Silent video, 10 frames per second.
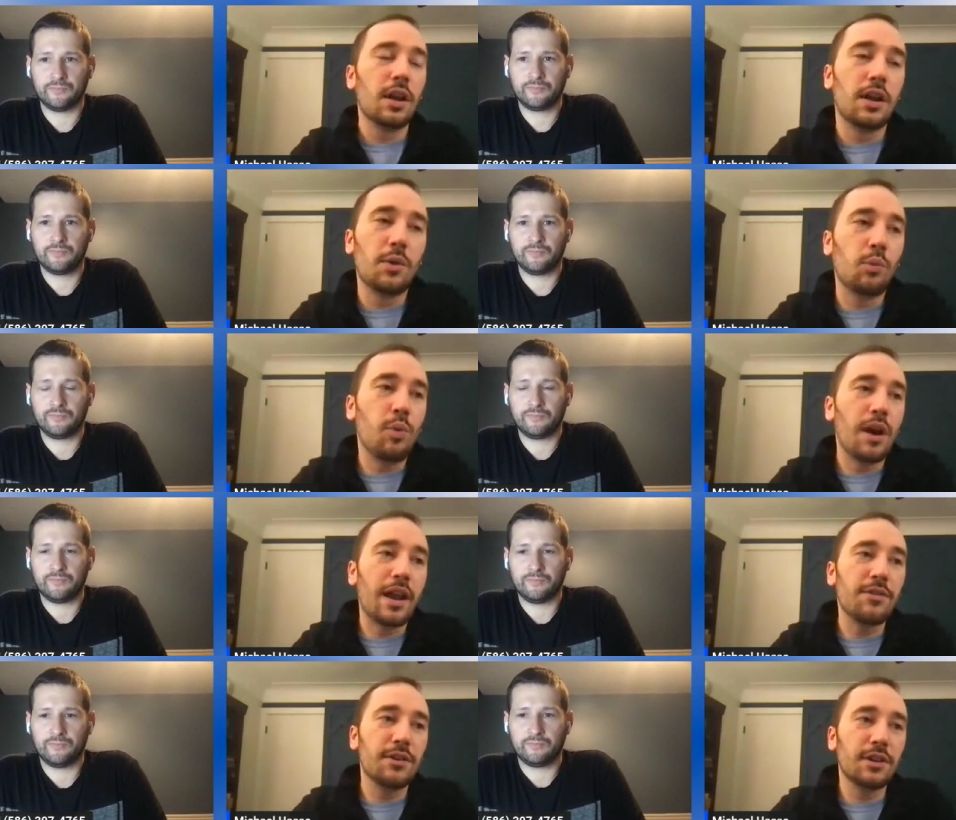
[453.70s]

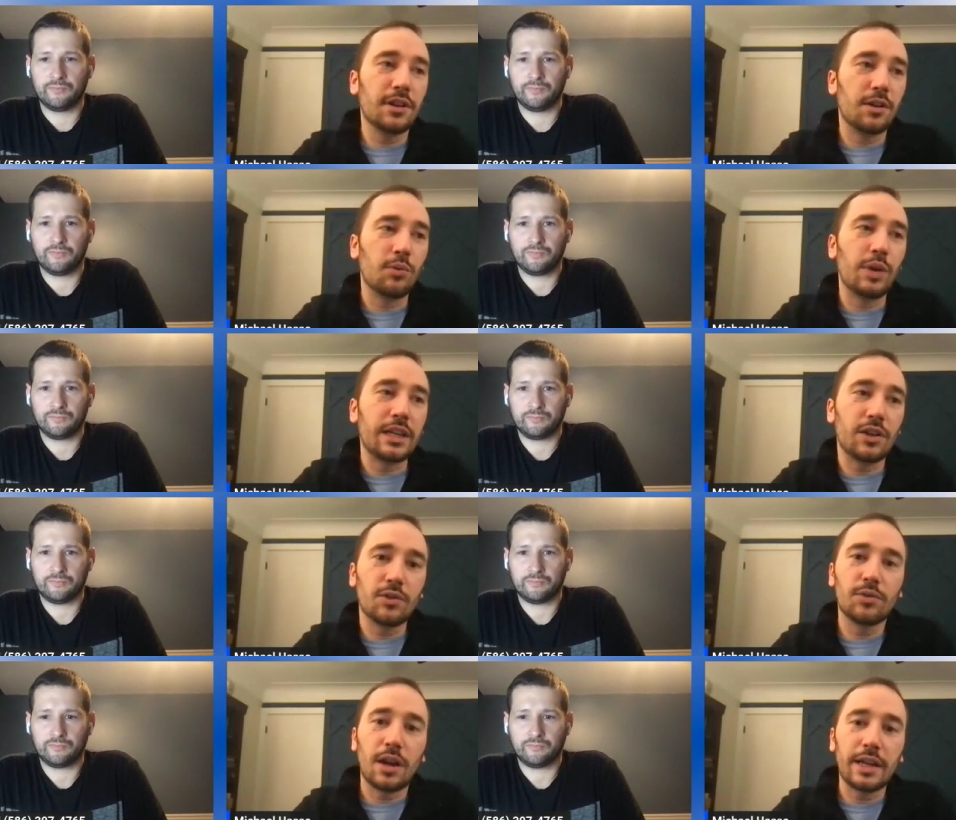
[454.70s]
Speaker 1: whatever, when you're
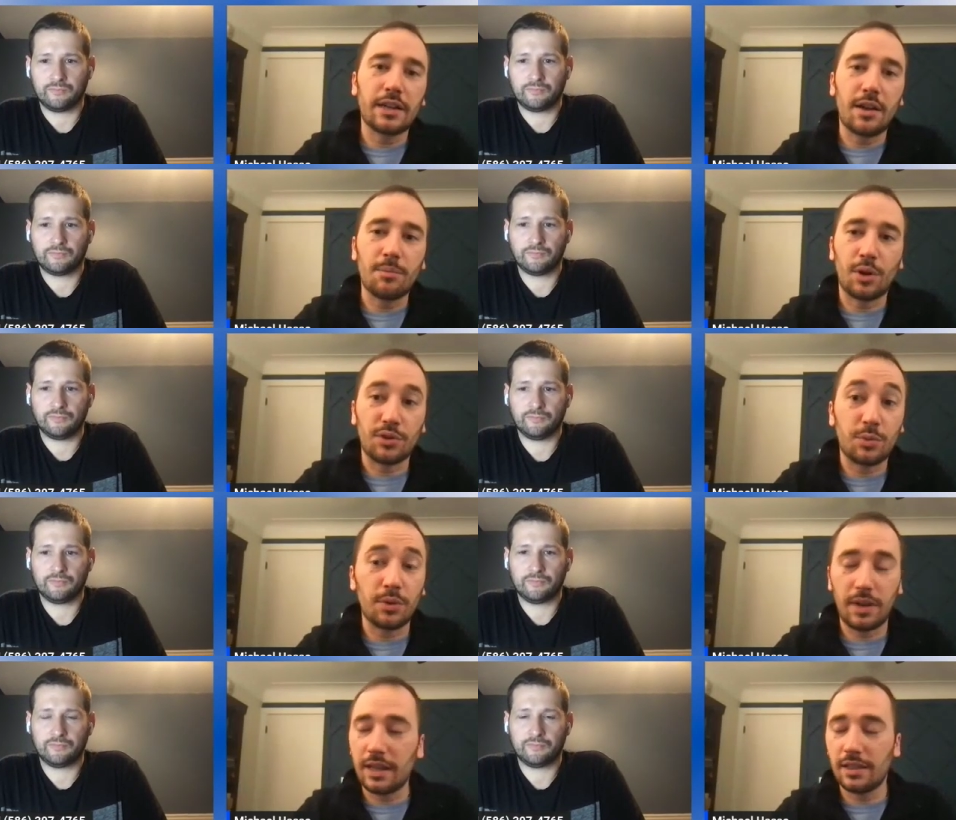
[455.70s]
running numbers,
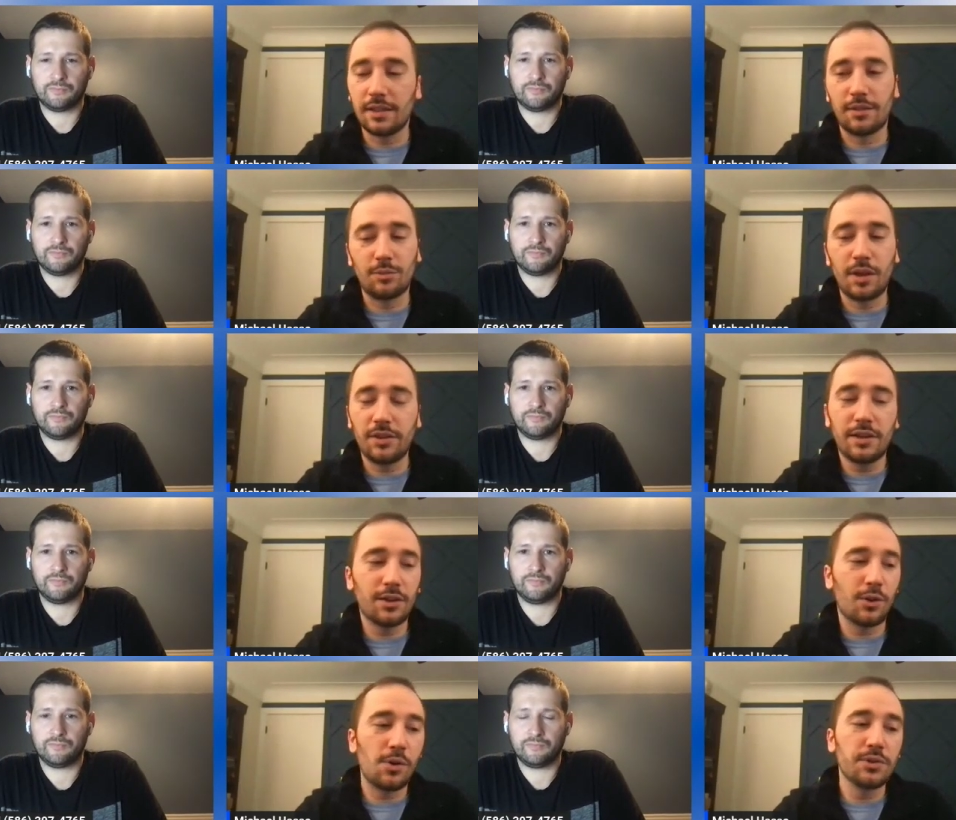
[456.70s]
and whether you're
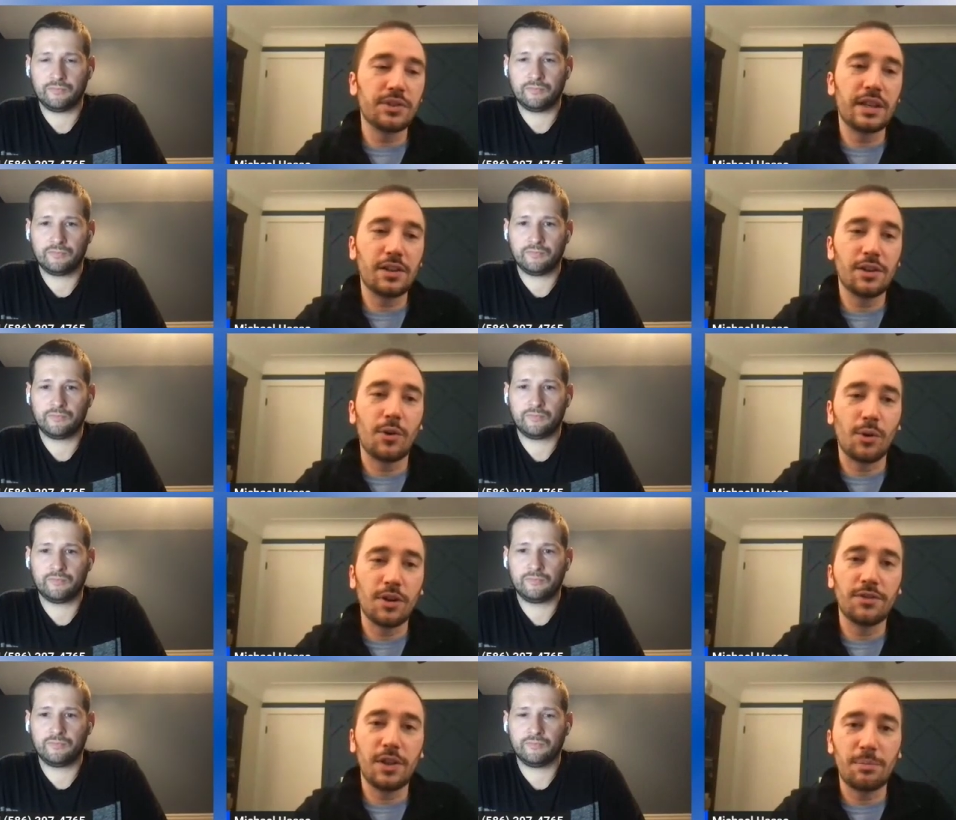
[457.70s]
a wholesaler or a
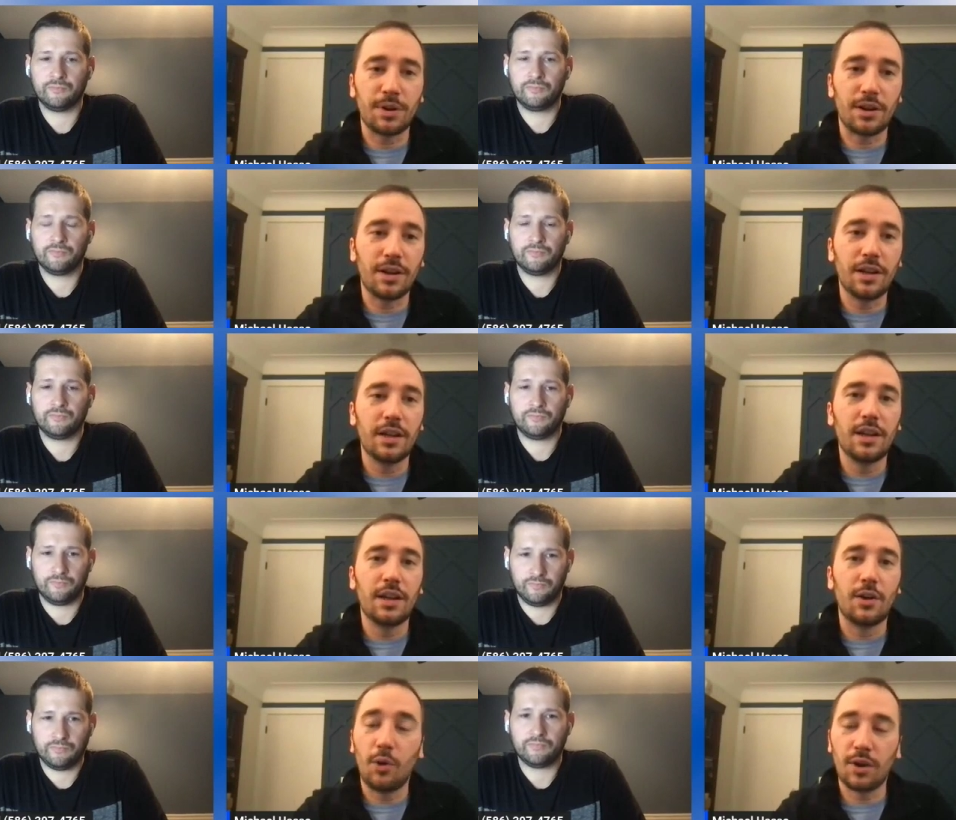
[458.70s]
flipper
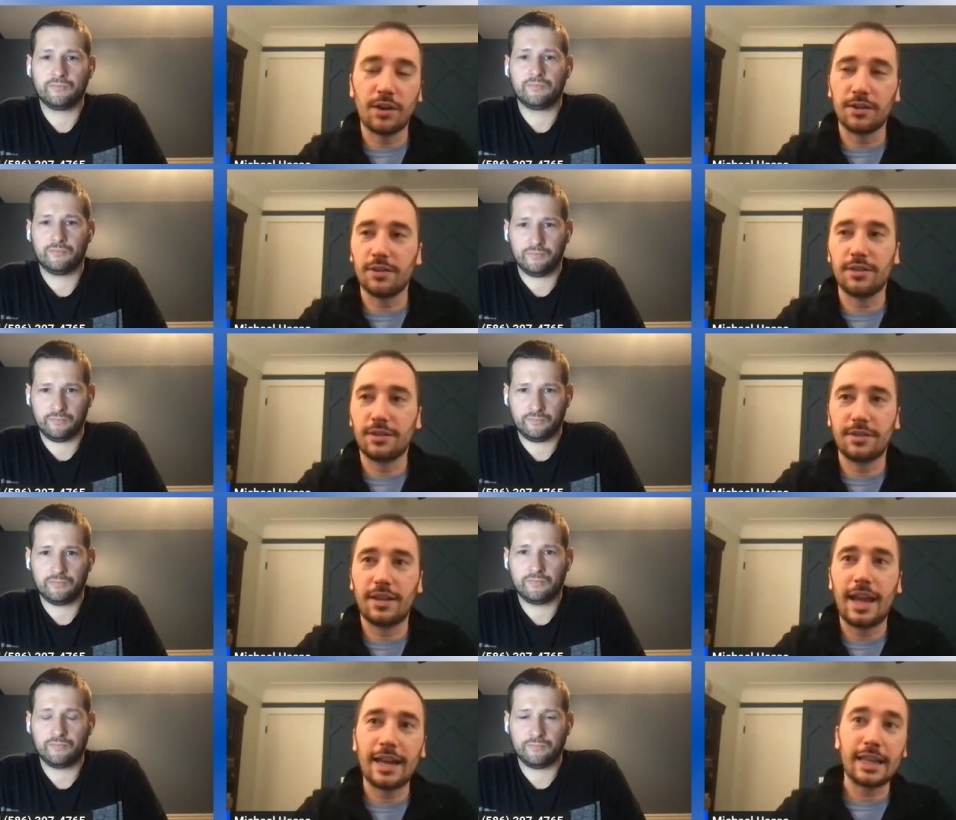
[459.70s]
or
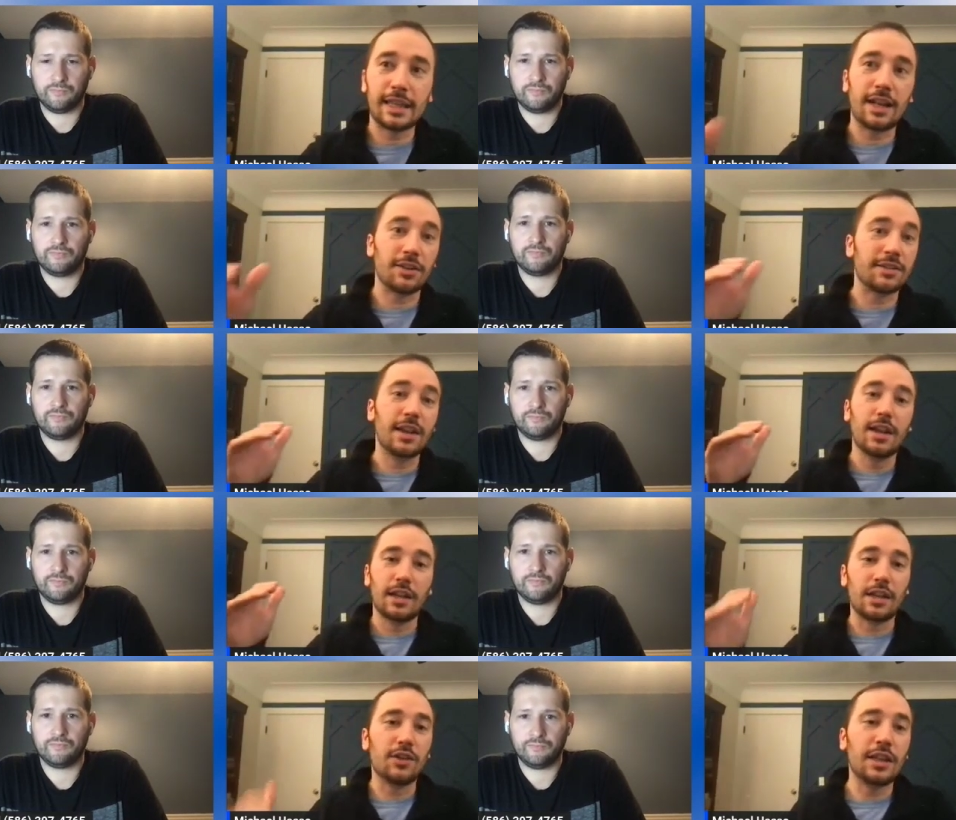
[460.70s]
anything else,
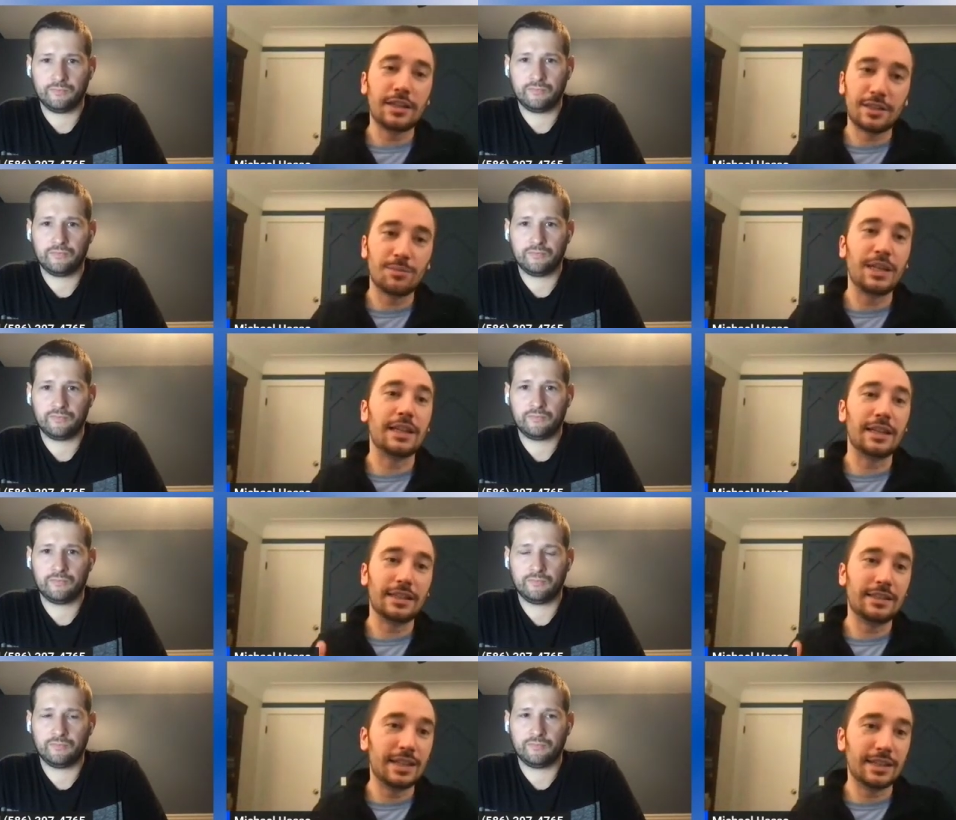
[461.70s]
you need to
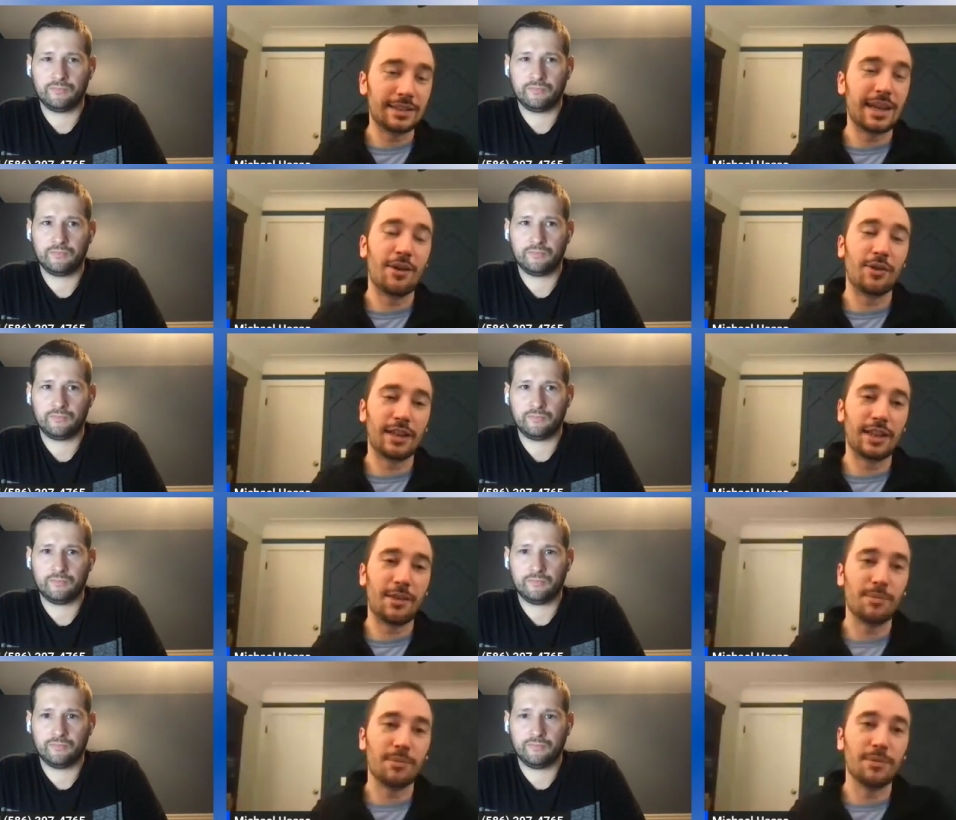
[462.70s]
be
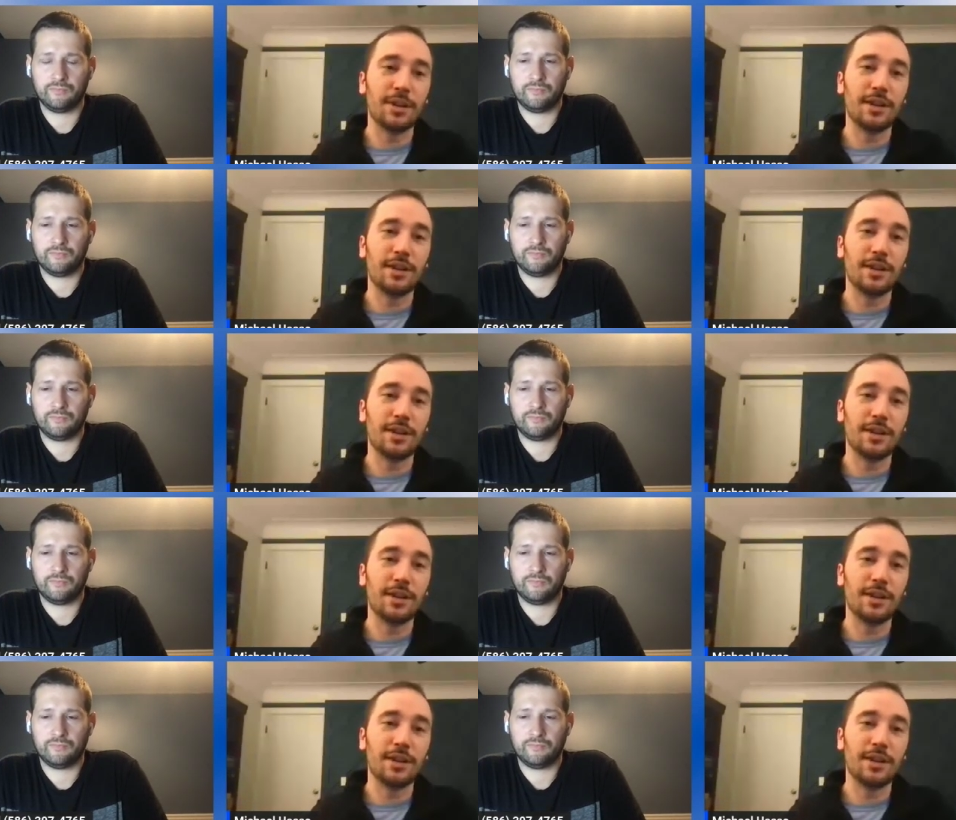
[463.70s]
discounting them.